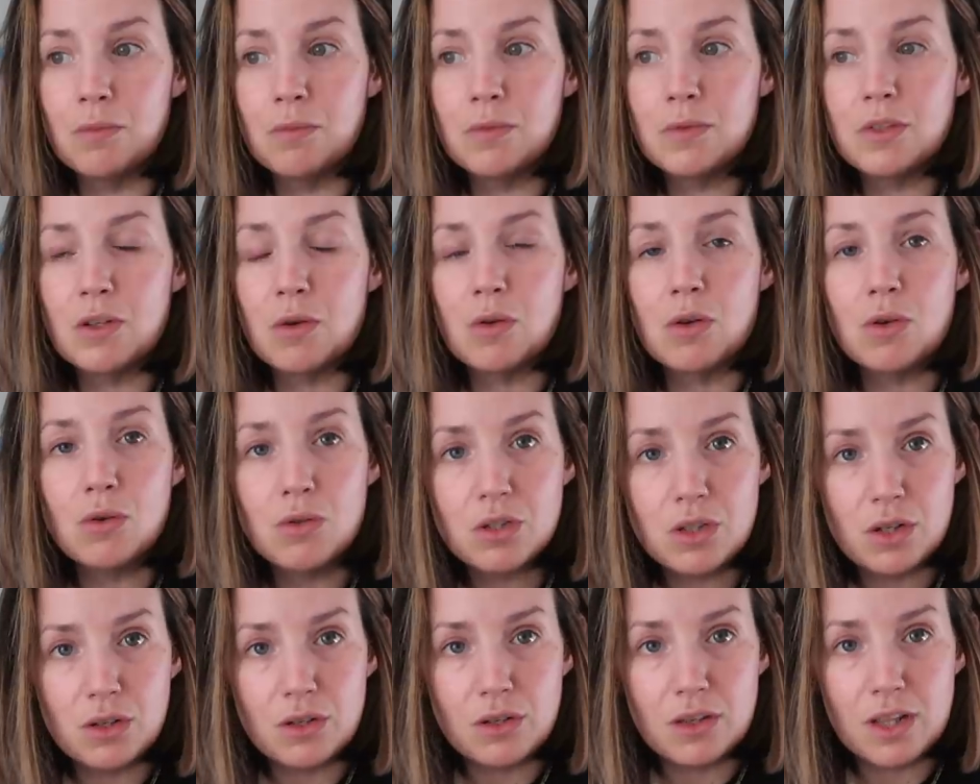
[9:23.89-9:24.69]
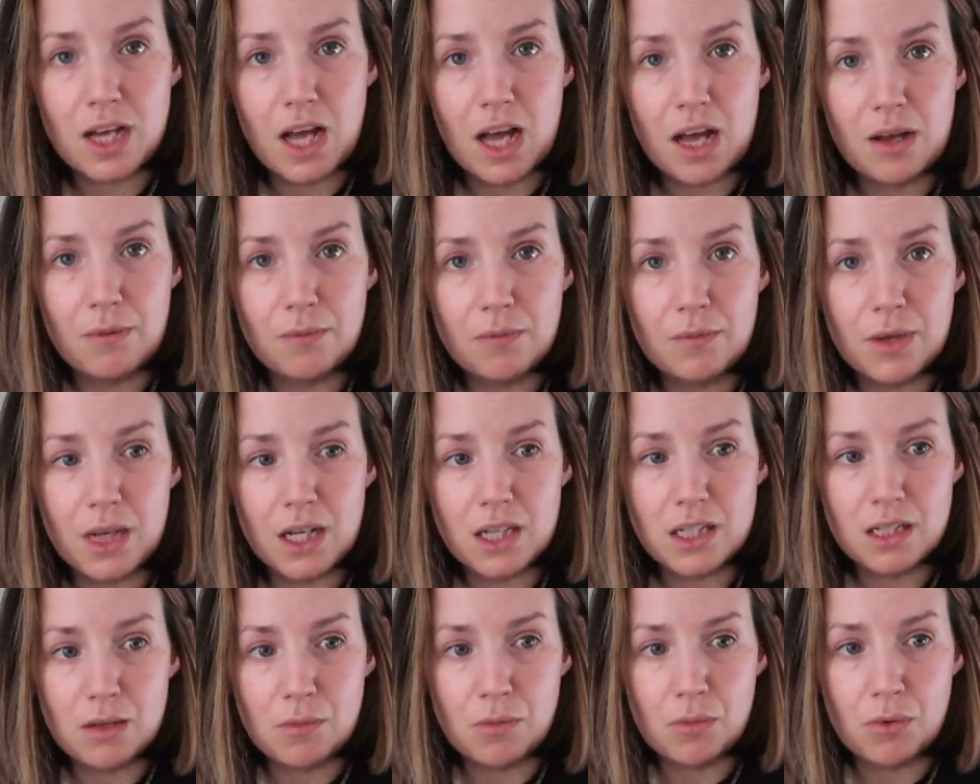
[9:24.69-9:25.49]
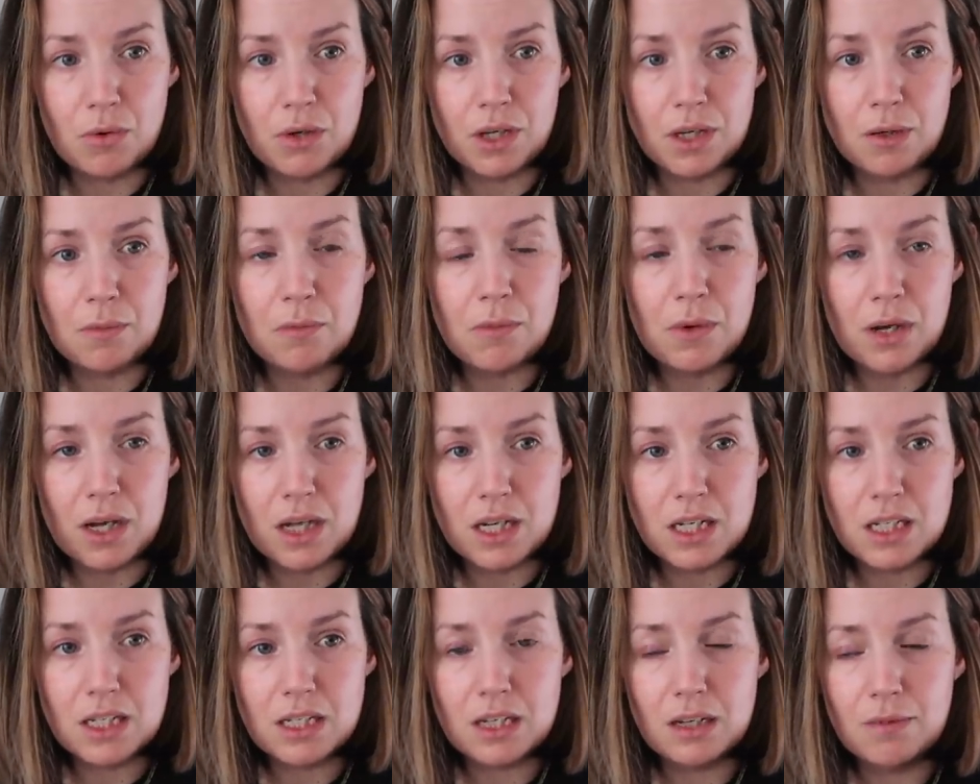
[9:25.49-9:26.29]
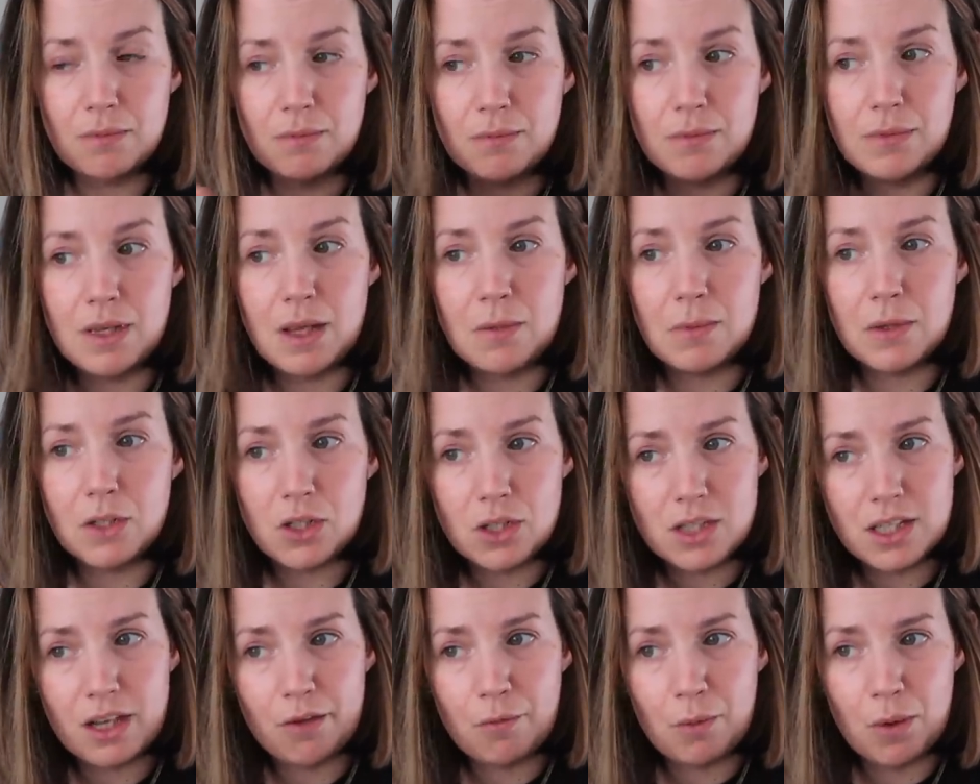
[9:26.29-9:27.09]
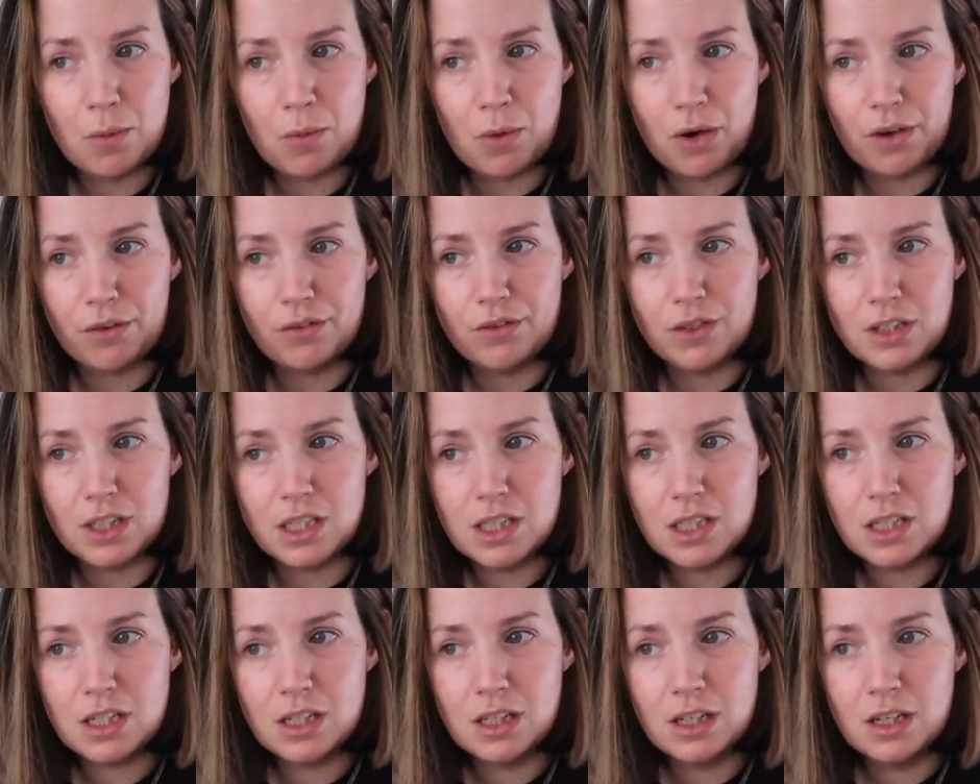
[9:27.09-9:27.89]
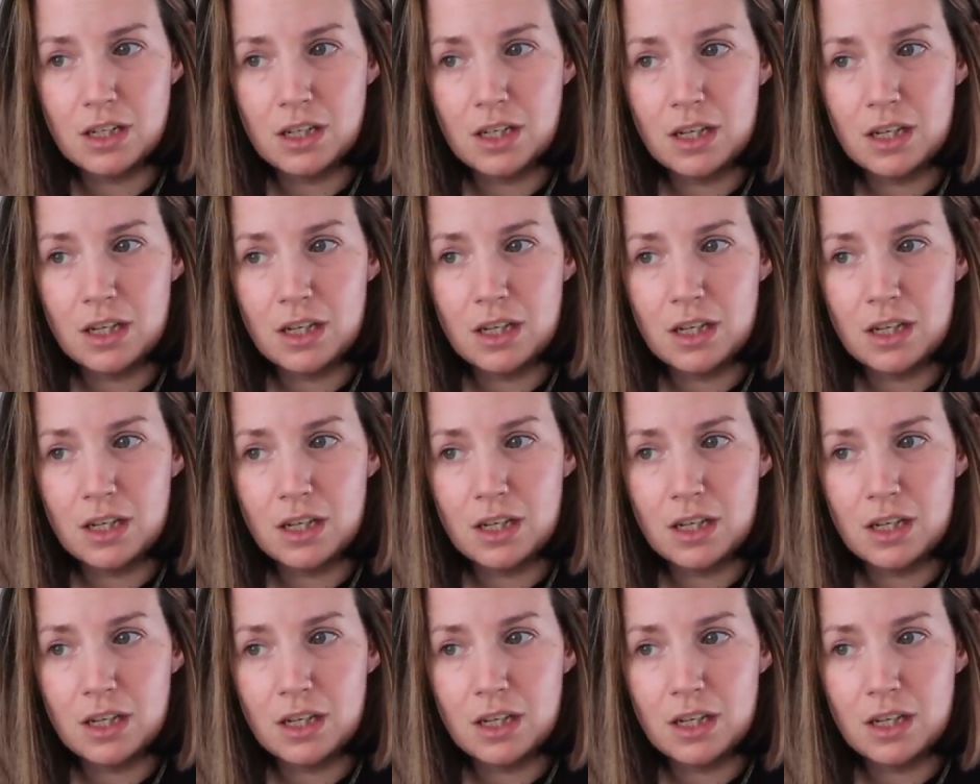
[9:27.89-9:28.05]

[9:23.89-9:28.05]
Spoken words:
So I'll also do that at some point, but let me just have my breakfast.